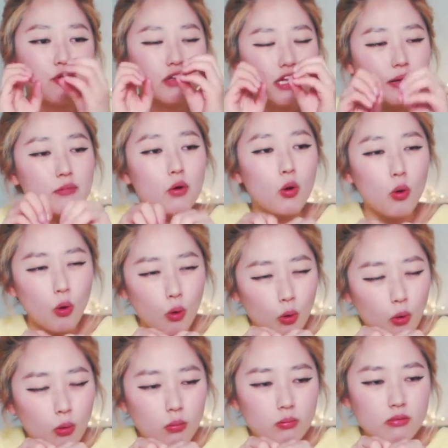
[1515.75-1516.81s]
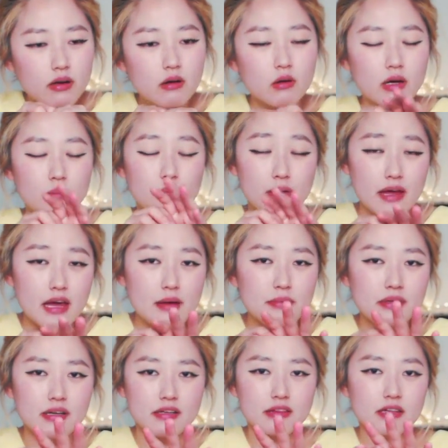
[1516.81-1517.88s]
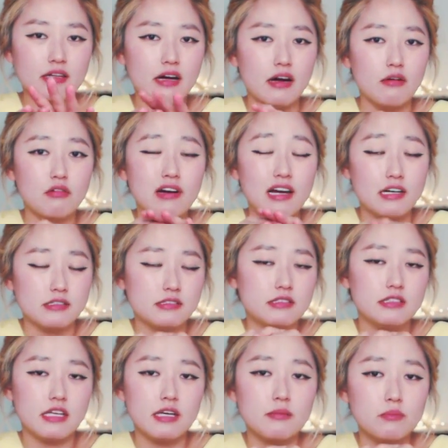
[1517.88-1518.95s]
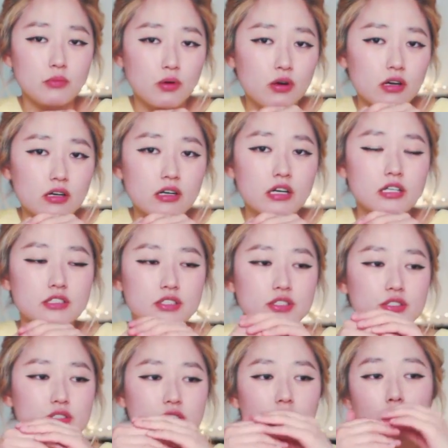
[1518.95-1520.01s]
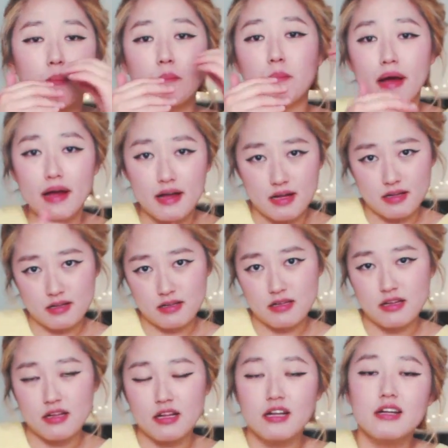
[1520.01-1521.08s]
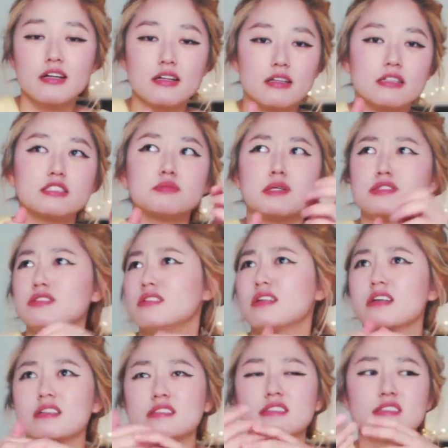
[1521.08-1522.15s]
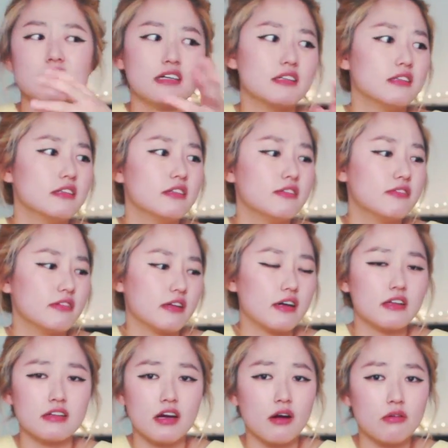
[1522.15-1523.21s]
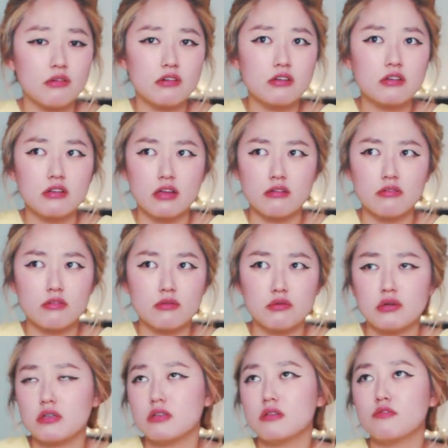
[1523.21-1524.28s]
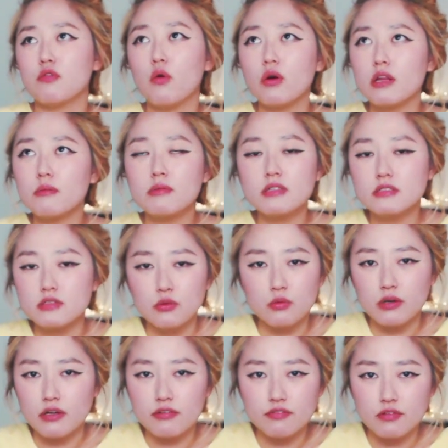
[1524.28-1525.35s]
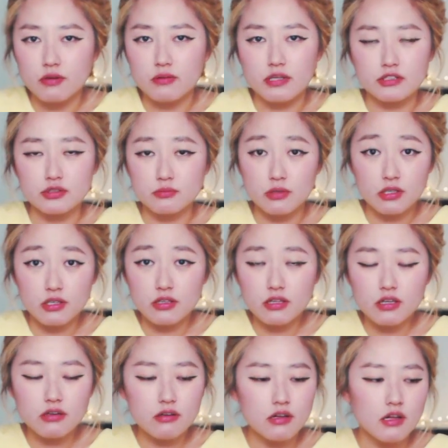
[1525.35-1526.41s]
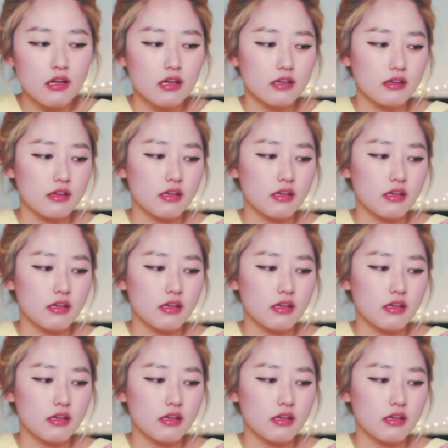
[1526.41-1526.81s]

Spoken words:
when I'm home, okay, maybe I think I will hesitate more to come back. Especially like since I live like an hour, like what, 40 minutes away from Asian market now,